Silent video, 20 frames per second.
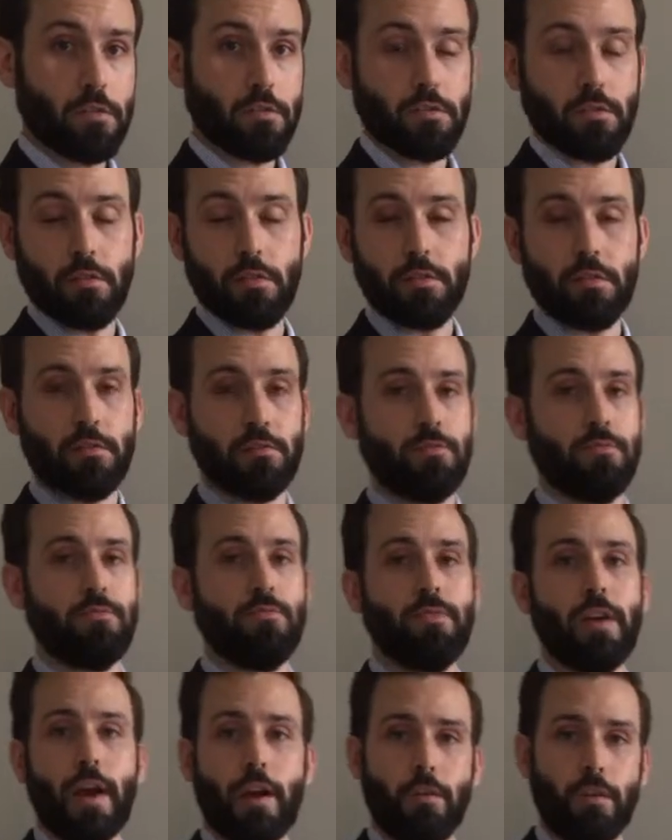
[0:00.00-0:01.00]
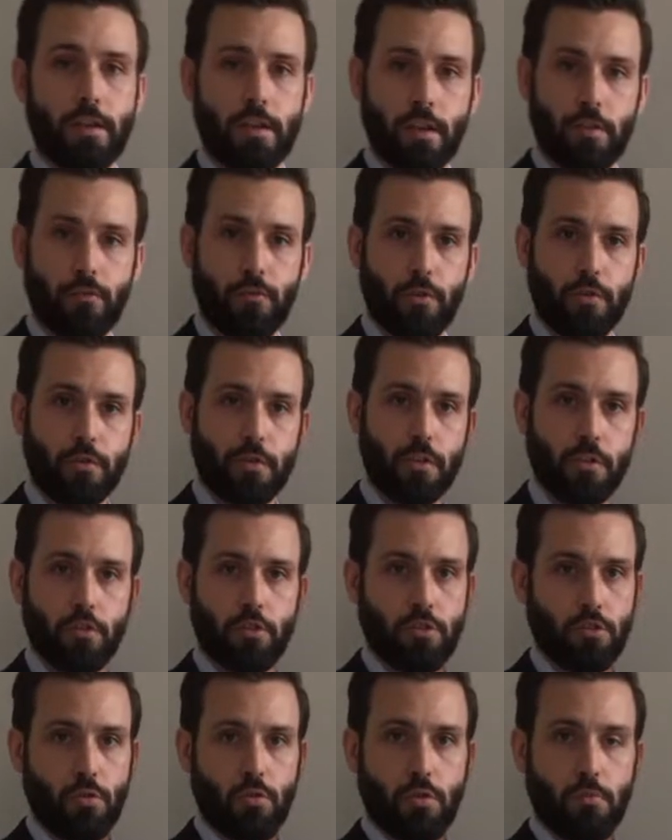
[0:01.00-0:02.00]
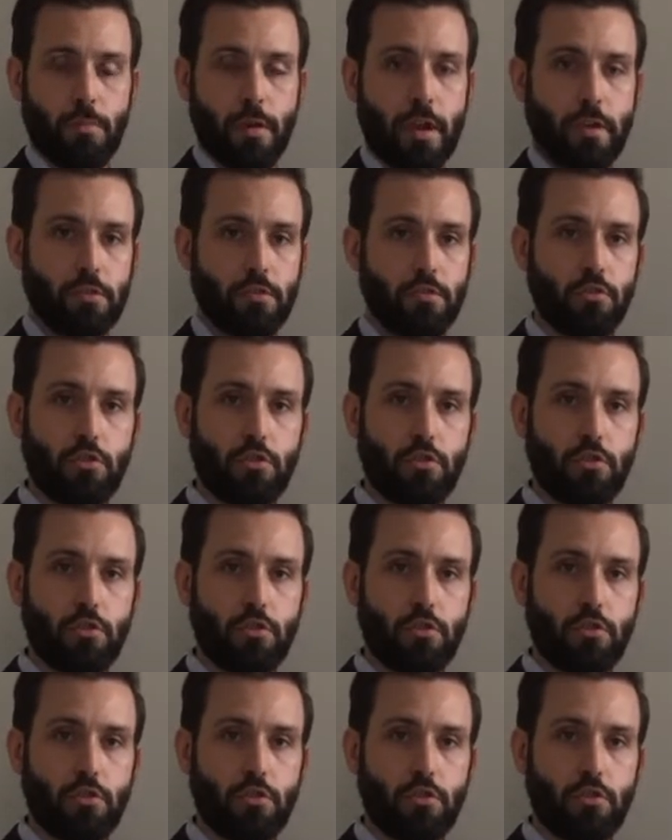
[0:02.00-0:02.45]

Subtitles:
So this is very different than the shoulder posture.